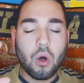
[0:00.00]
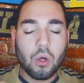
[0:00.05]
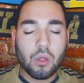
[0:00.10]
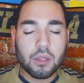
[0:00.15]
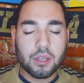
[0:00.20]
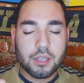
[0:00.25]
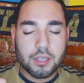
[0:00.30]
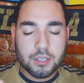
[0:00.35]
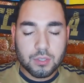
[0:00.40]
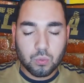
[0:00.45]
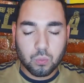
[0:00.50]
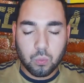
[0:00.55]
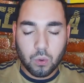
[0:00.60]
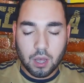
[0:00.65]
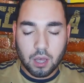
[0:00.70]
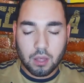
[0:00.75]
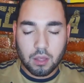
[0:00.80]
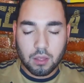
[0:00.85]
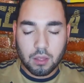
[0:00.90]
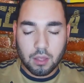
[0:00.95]
all is
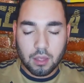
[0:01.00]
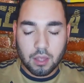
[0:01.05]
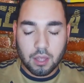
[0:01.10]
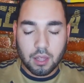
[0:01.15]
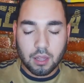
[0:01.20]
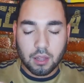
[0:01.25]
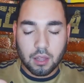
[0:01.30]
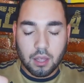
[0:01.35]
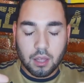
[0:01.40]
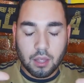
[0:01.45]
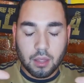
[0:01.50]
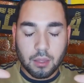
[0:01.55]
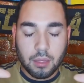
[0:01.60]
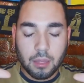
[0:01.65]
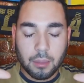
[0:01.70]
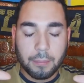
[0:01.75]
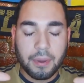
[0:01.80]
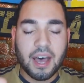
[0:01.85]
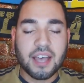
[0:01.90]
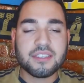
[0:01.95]
well.
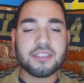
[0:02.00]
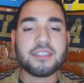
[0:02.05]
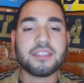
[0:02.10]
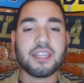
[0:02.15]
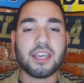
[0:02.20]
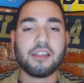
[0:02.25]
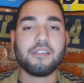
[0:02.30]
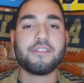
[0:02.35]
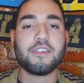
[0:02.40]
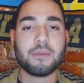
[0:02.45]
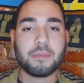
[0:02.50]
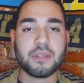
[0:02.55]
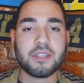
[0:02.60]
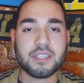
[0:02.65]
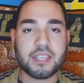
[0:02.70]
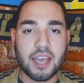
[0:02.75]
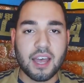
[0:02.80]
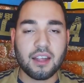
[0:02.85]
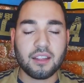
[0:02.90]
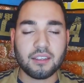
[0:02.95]
Philadelphia
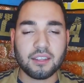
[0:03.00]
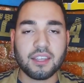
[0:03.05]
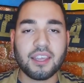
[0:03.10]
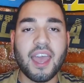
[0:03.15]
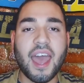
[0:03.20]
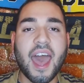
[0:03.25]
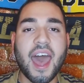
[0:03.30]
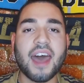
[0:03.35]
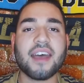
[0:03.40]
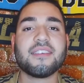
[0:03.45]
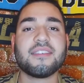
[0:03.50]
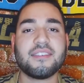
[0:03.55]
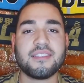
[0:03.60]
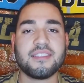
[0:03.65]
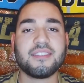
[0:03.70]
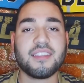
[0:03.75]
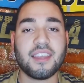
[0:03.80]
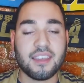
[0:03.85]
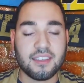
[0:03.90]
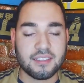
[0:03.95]
mentality has to
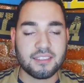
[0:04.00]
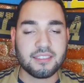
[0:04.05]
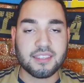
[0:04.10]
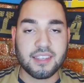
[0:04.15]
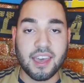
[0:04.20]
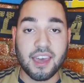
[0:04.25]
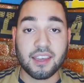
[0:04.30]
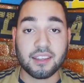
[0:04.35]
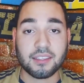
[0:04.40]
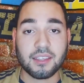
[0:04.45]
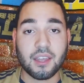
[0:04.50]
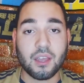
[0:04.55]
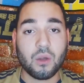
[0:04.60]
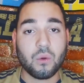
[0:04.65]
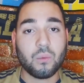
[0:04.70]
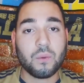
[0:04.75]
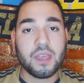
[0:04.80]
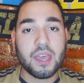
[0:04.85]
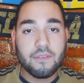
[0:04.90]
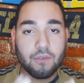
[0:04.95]
stay intact.
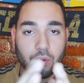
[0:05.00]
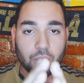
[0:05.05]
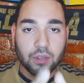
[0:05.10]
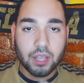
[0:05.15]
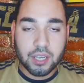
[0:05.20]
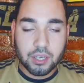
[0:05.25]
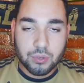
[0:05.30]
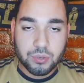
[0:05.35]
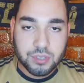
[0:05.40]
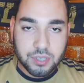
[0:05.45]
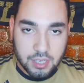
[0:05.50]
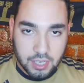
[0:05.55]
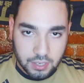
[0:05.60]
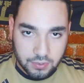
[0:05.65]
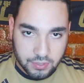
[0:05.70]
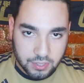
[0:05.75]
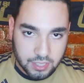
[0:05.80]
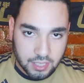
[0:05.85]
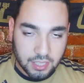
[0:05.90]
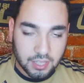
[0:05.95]
We have Orlando City
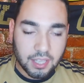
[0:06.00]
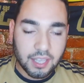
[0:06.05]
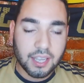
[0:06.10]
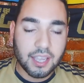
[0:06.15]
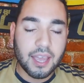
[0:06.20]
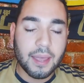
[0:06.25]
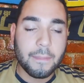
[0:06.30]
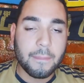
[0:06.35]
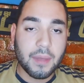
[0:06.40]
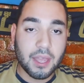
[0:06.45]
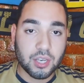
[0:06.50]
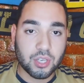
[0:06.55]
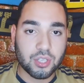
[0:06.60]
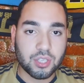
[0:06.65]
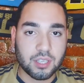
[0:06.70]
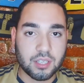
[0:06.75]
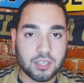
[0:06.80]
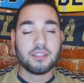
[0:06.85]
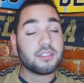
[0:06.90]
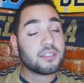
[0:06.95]
FC, like I
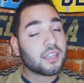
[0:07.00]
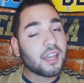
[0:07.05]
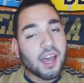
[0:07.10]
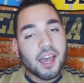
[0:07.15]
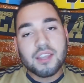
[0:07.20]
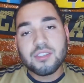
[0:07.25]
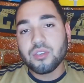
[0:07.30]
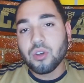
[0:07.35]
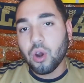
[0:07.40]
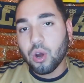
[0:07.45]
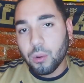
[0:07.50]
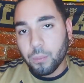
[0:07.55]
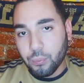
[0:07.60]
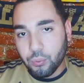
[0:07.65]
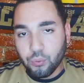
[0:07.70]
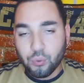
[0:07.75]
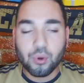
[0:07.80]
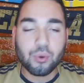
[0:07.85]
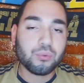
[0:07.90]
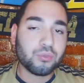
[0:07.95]
mentioned. These guys are
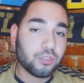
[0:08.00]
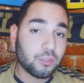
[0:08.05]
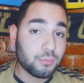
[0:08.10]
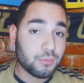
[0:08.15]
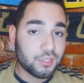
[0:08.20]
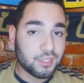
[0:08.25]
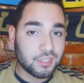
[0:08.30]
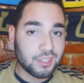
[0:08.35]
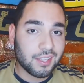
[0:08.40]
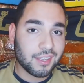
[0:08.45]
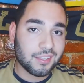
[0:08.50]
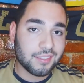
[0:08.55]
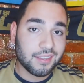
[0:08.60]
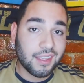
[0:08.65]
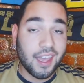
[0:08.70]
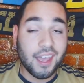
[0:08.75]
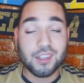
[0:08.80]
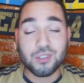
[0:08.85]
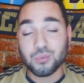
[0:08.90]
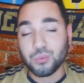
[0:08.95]
prone to
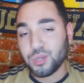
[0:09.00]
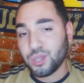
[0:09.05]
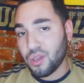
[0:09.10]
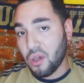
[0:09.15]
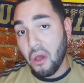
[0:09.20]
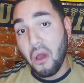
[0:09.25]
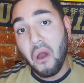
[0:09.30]
mistakes, as we